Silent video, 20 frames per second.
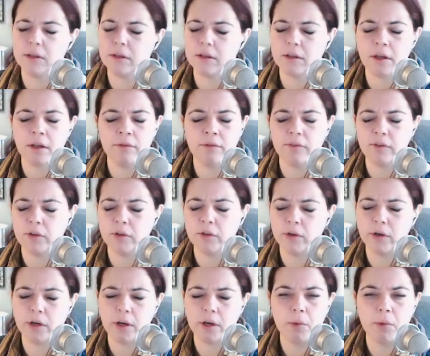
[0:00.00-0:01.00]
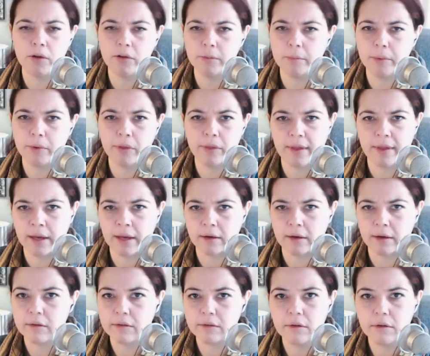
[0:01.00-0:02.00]
convoluting multiple
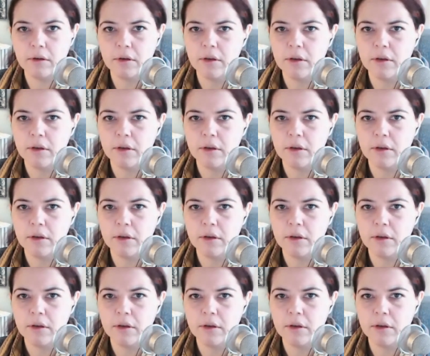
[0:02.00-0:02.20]
things.